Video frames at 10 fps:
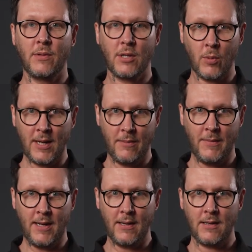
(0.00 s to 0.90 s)
with a quiet
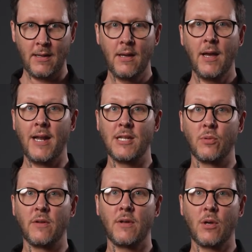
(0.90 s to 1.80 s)
mark and is one
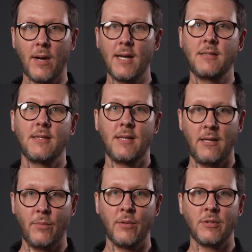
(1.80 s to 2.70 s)
of the quietest heat
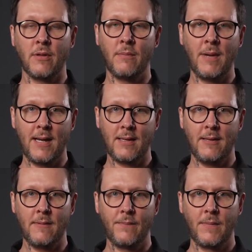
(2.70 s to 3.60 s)
pumps on the
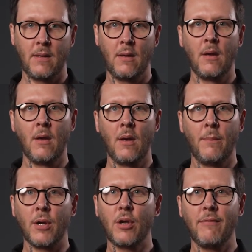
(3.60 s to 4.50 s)
market.
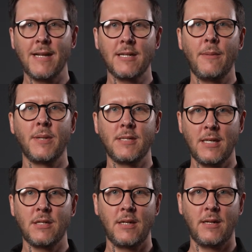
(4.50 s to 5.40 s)
But correctly
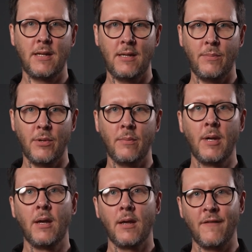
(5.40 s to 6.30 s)
positioning a heat pump
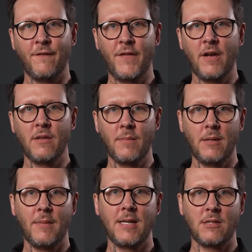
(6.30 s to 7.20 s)
can further
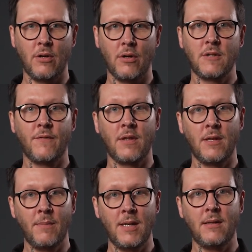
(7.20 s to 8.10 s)
minimise noise for the
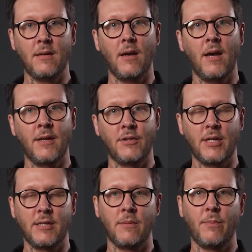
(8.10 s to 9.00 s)
immediate and
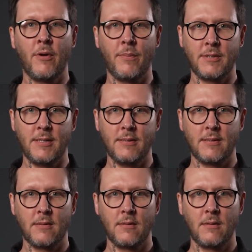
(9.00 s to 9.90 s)
adjacent properties.